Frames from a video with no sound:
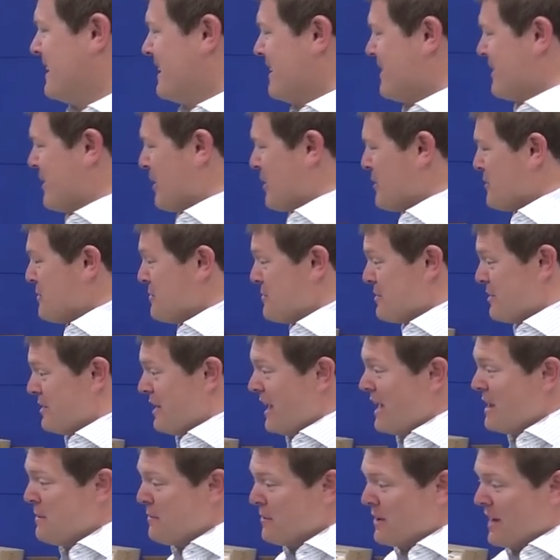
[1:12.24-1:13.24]
So
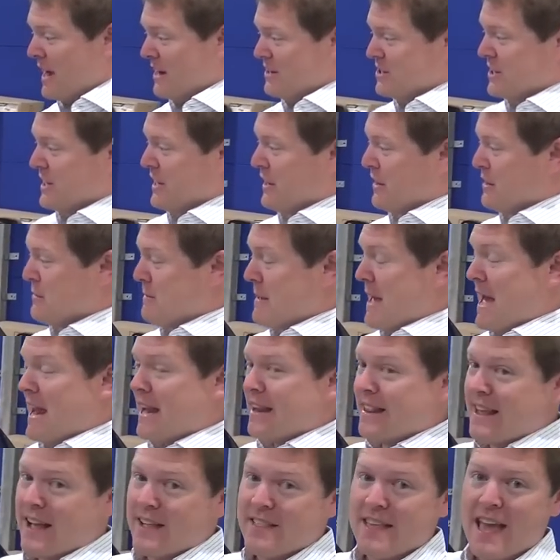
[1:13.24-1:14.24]
today we're actually going to be
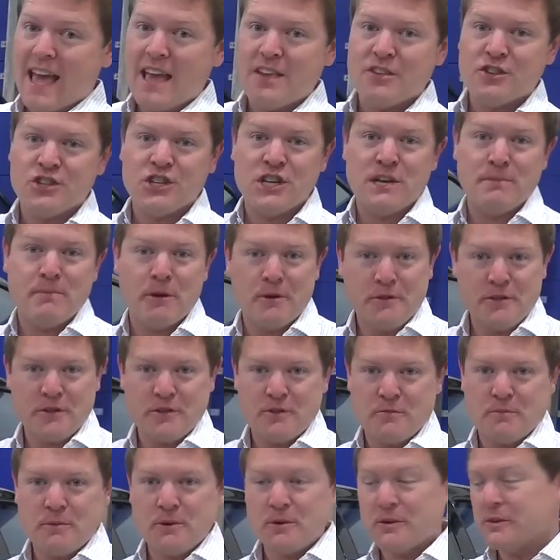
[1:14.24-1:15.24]
heading down to SG
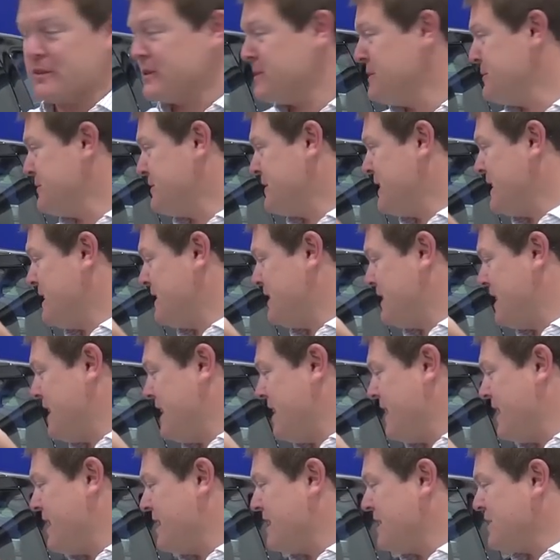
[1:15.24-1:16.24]
Motorsport, who did
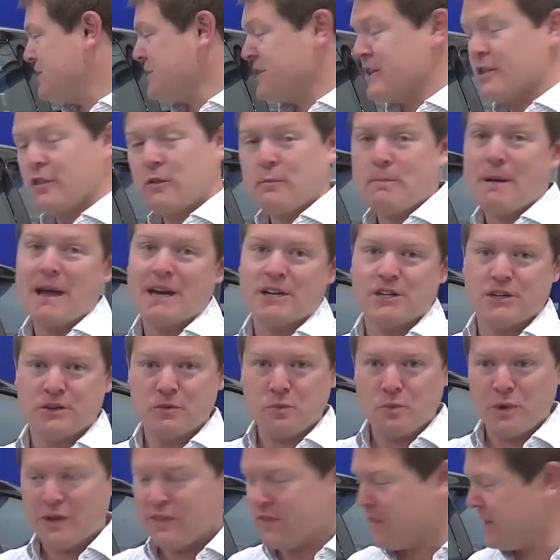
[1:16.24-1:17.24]
the initial
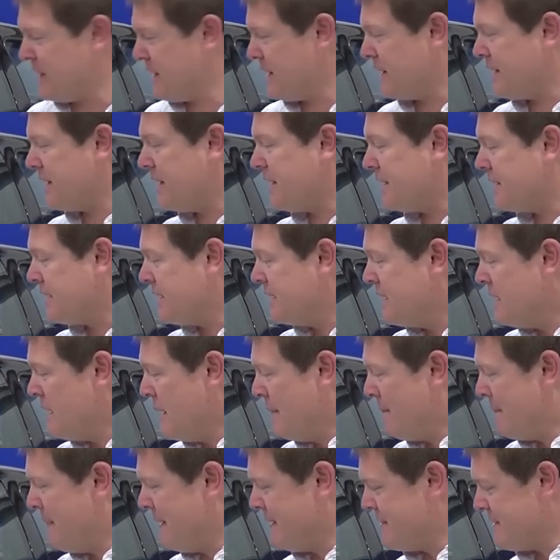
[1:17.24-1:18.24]
inspection with the car.
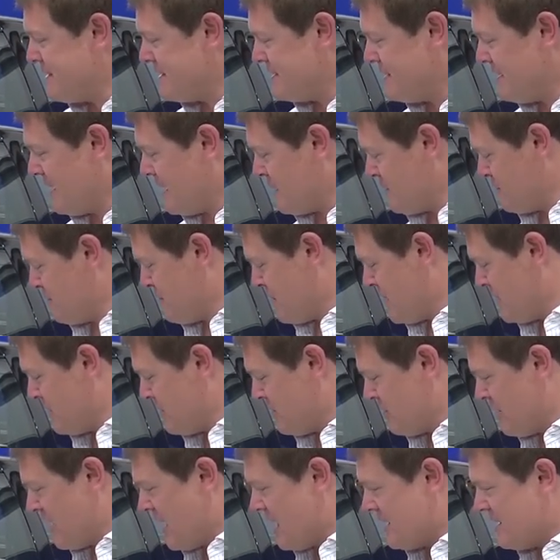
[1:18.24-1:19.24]
But as Brad
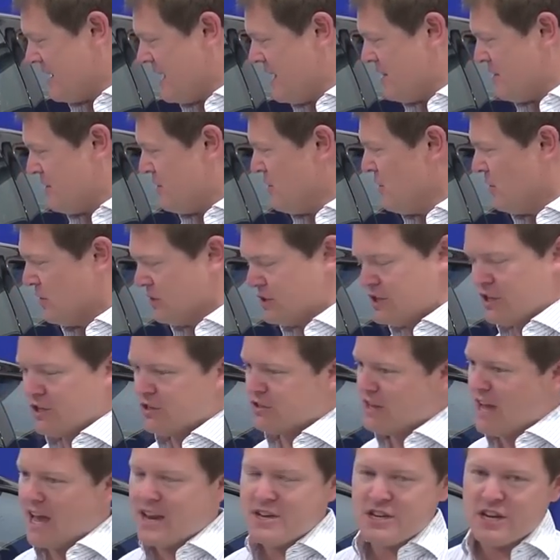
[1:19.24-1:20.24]
said, it's not
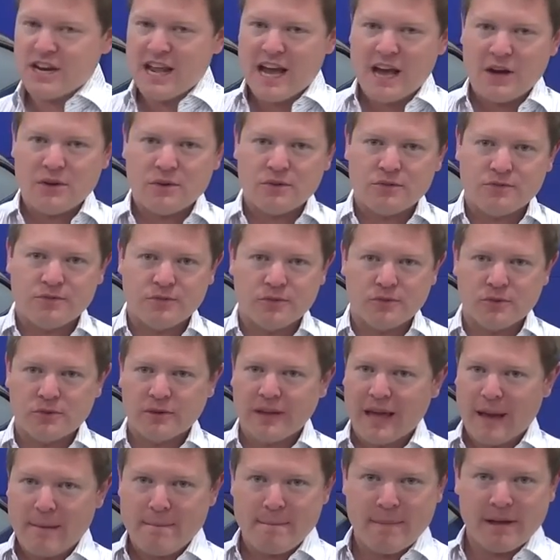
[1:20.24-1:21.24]
just engine out for
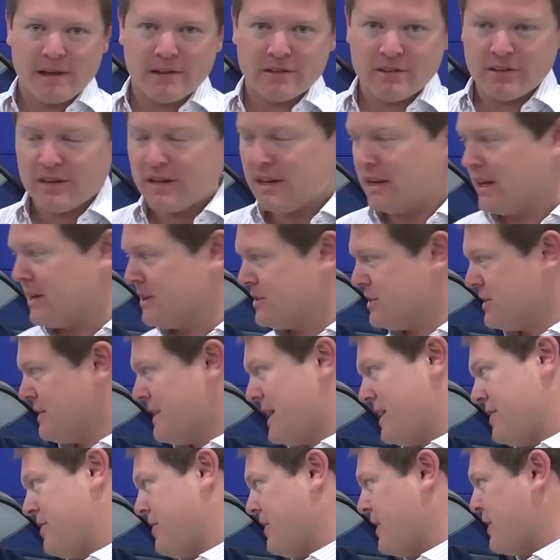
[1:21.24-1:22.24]
cam belt and clutch
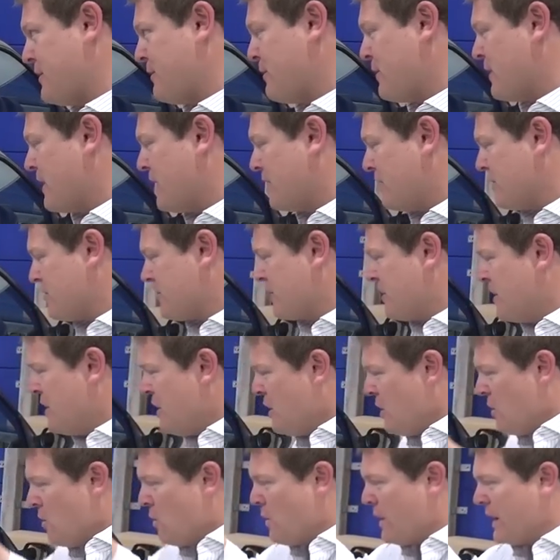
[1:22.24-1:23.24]
and that side of things.
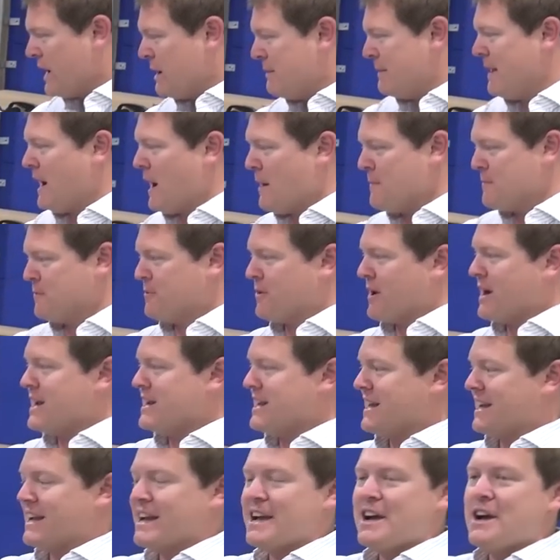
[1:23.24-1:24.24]
We're gonna be
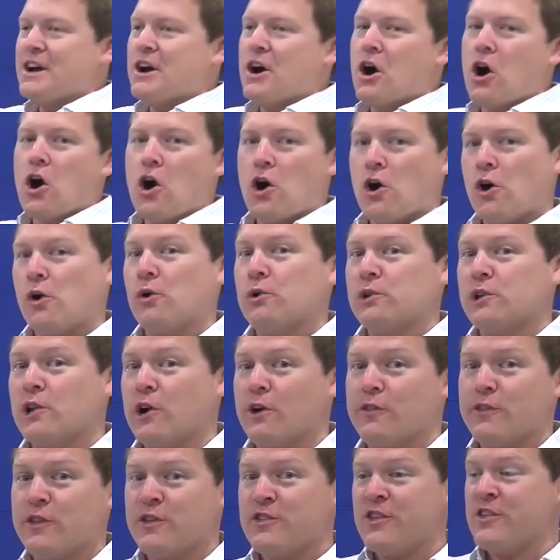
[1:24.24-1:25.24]
upgrading a whole
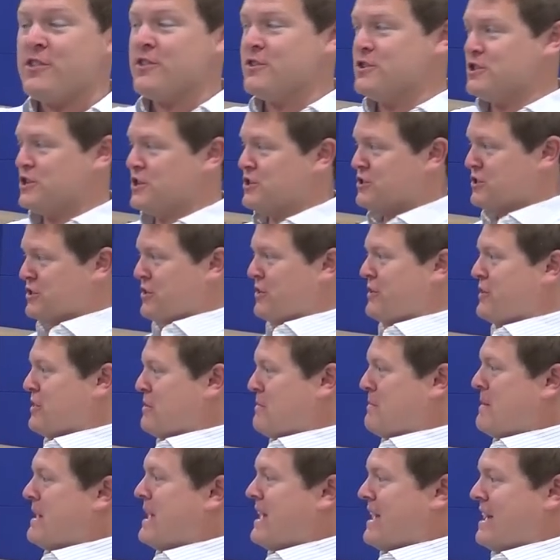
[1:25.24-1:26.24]
lot. This isn't just going
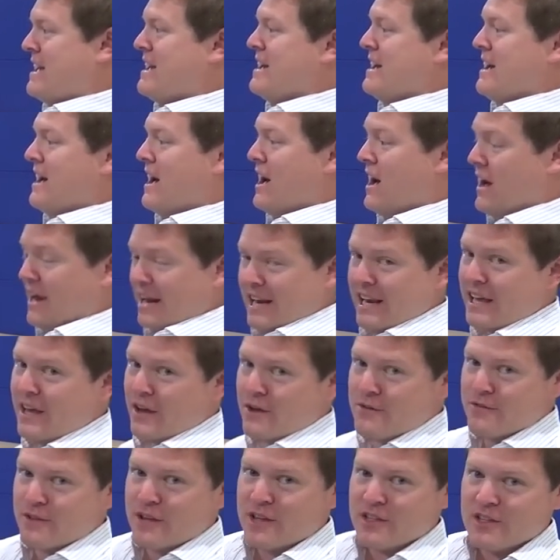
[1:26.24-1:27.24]
to be a
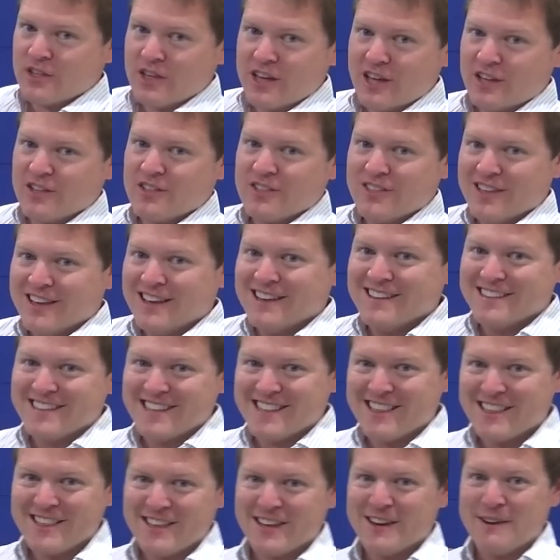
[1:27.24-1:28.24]
Clio V6.
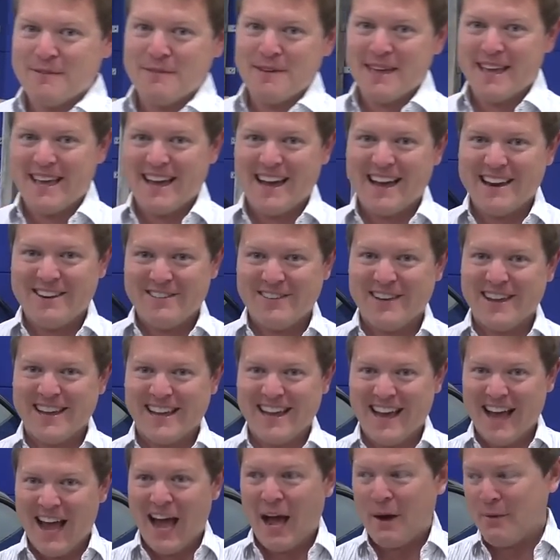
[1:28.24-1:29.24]
This is gonna be kind of
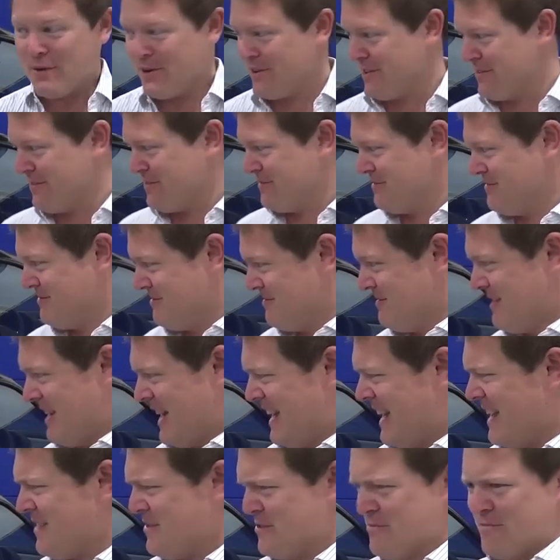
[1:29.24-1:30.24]
like our
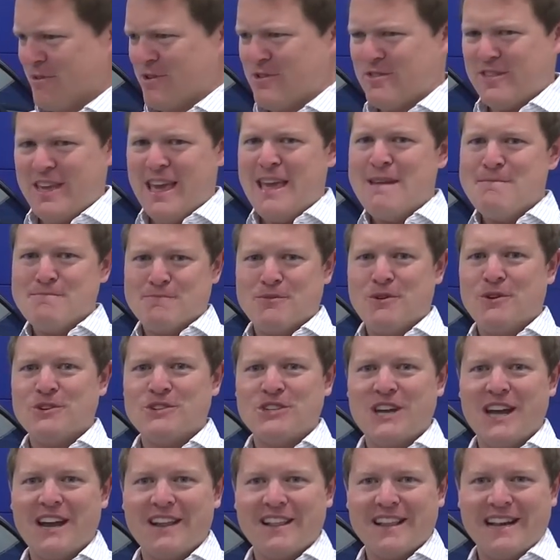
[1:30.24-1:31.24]
I guess almost team
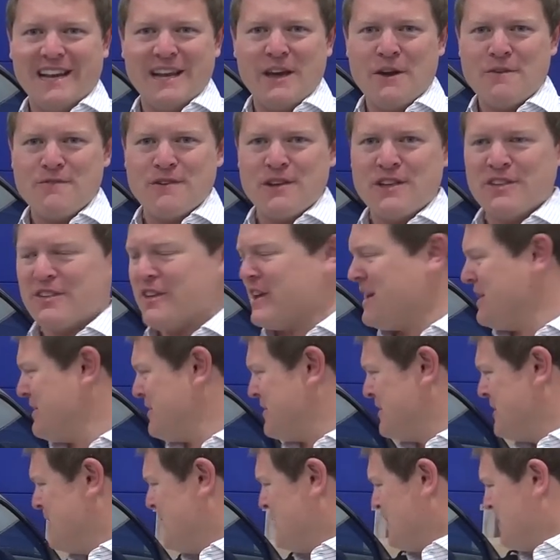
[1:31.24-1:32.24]
project Clio
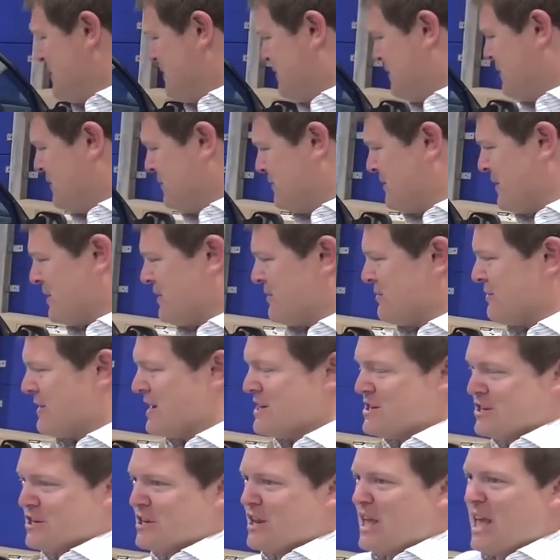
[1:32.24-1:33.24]
V6, the full
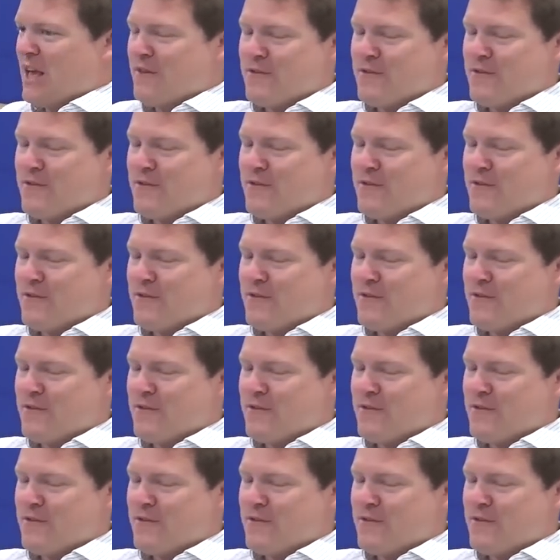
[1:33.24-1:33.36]
restoration.